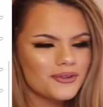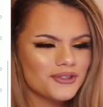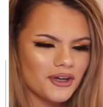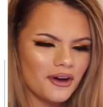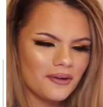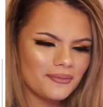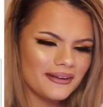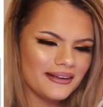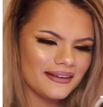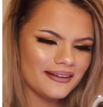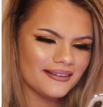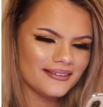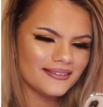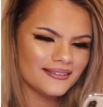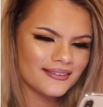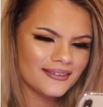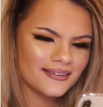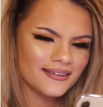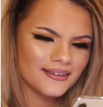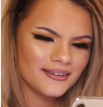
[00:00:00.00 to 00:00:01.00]
Do you know what I
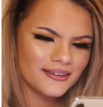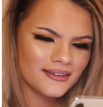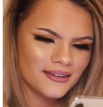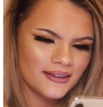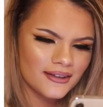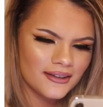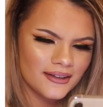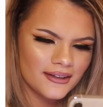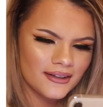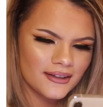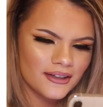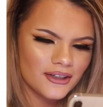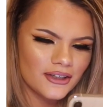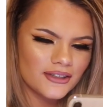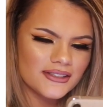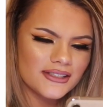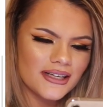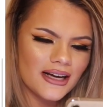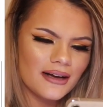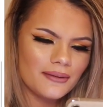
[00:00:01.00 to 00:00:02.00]
mean?
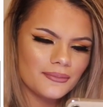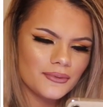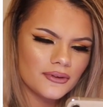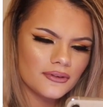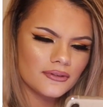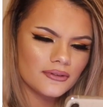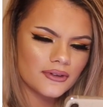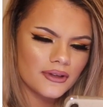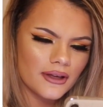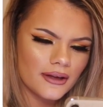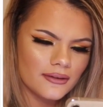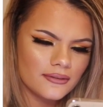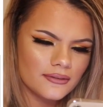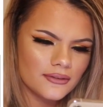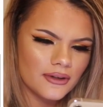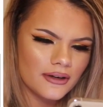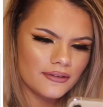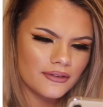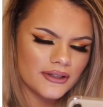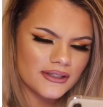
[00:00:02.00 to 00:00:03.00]
God damn you... Okay,
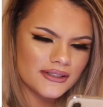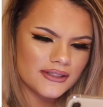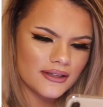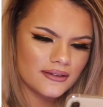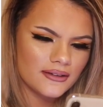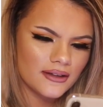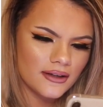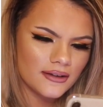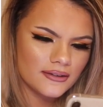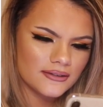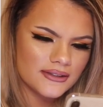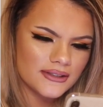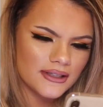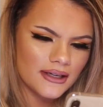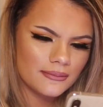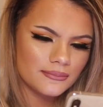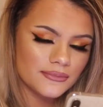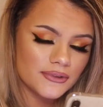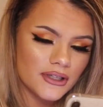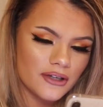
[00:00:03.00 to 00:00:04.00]
no, I've already said that.
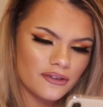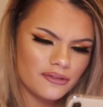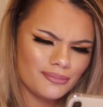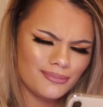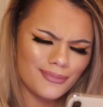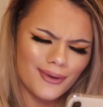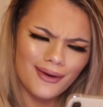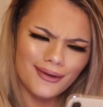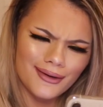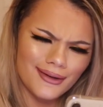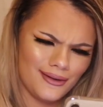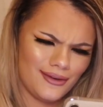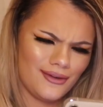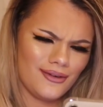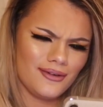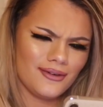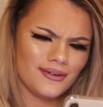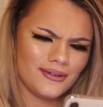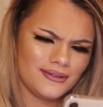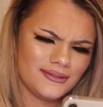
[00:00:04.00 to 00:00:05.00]
Damn, tough body,
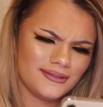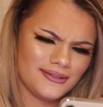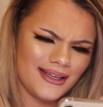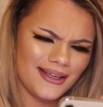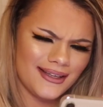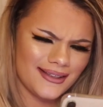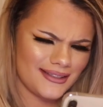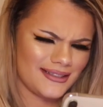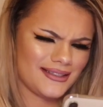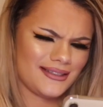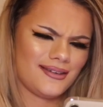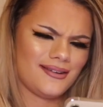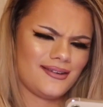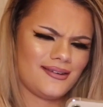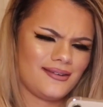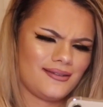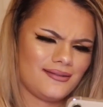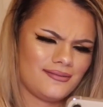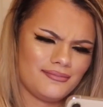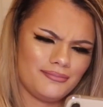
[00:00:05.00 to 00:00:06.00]
girl. Thanks,
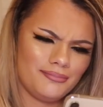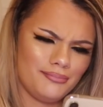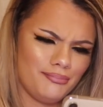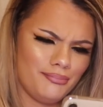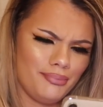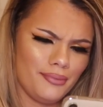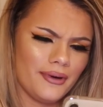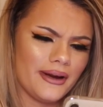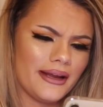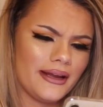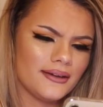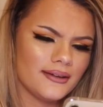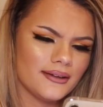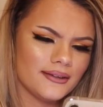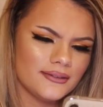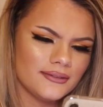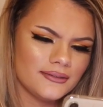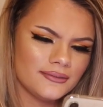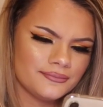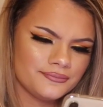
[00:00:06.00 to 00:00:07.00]

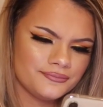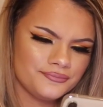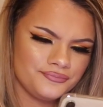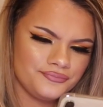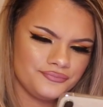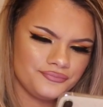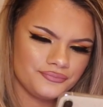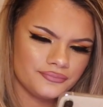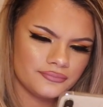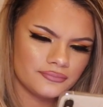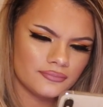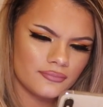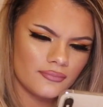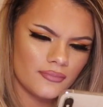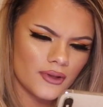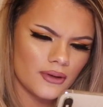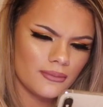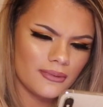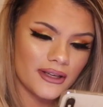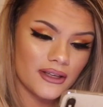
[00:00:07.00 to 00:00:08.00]
Brayden.
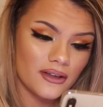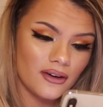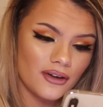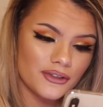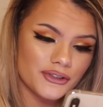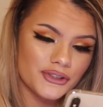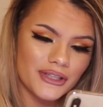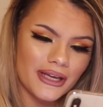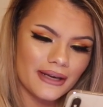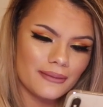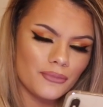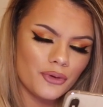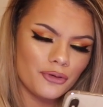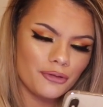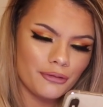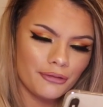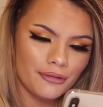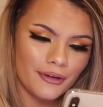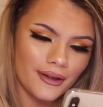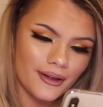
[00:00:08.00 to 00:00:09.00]
Oh my God, you're getting more
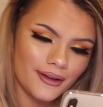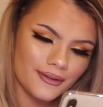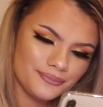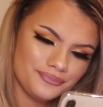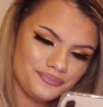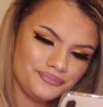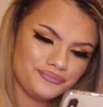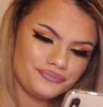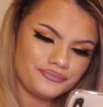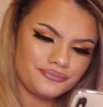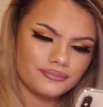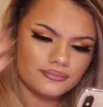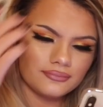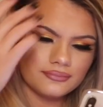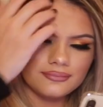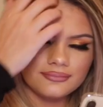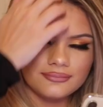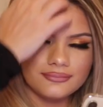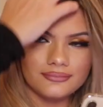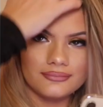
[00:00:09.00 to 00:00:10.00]
fit.
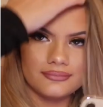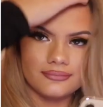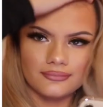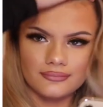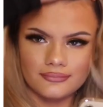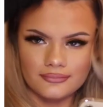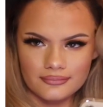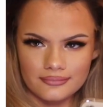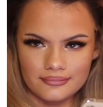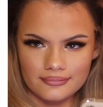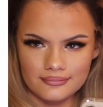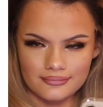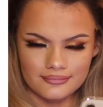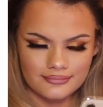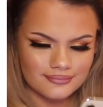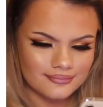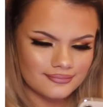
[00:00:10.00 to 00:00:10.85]
Huh.